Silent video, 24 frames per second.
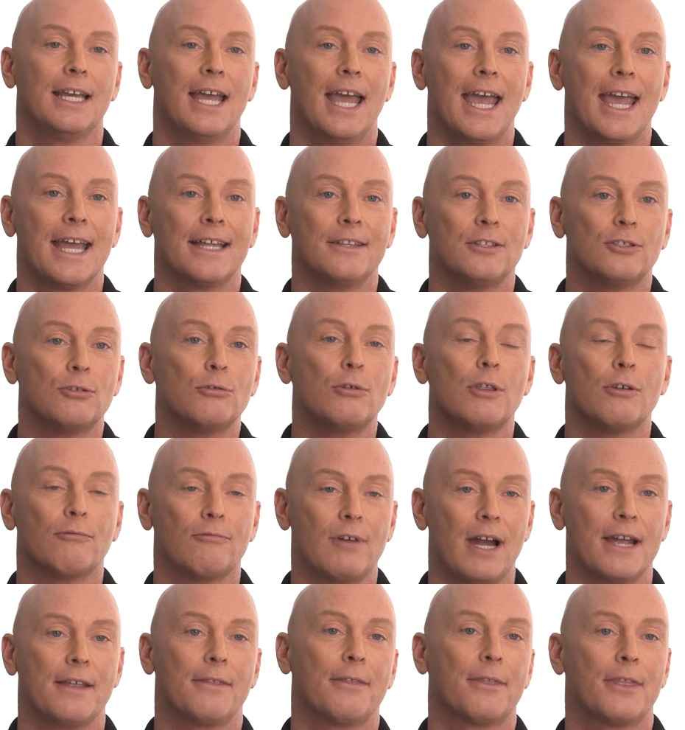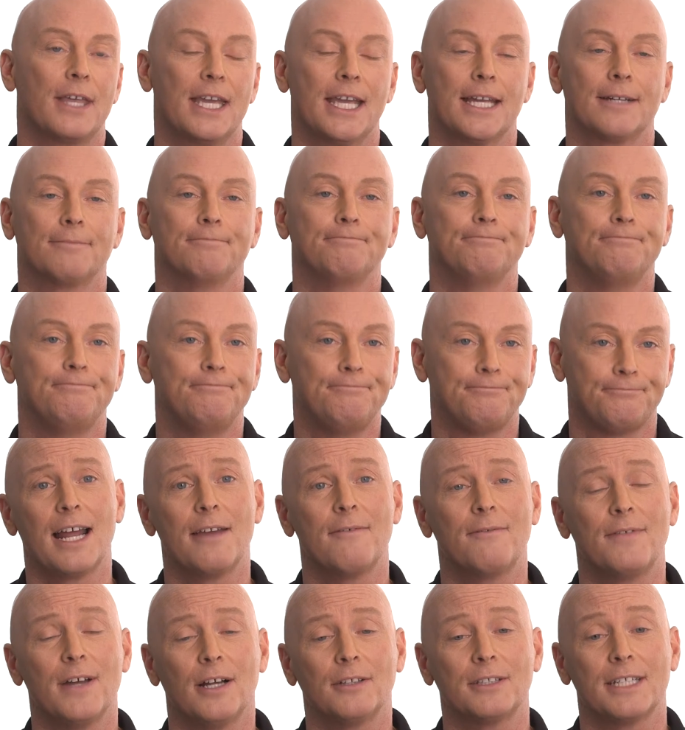and do the right thing. I
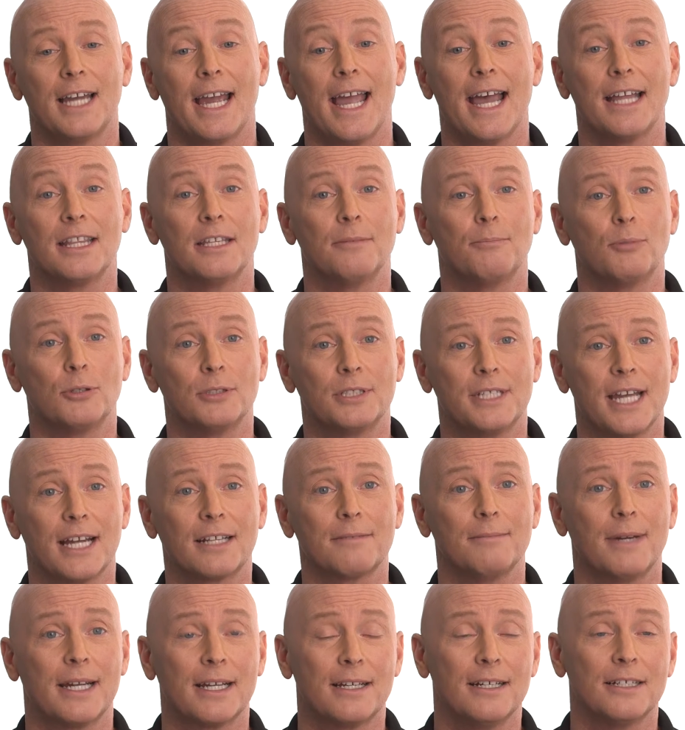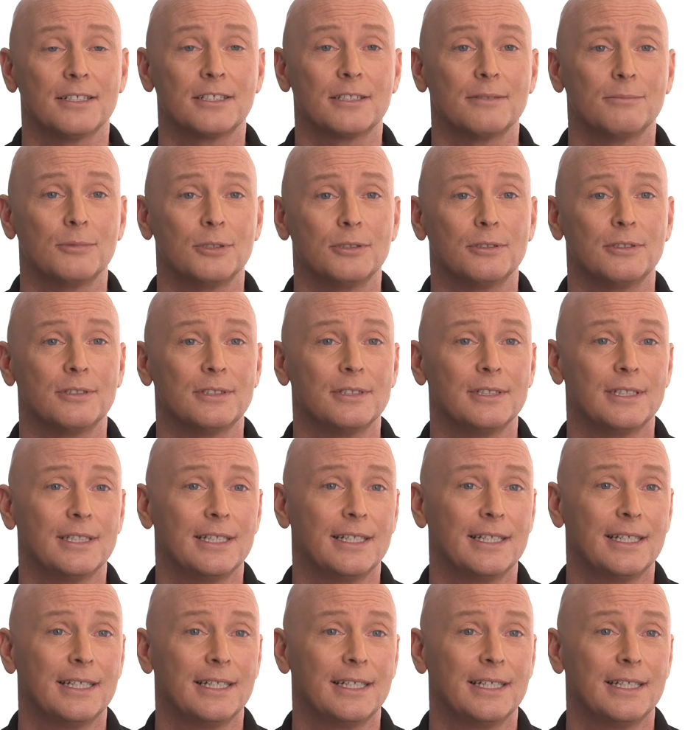felt I had to protect my customers,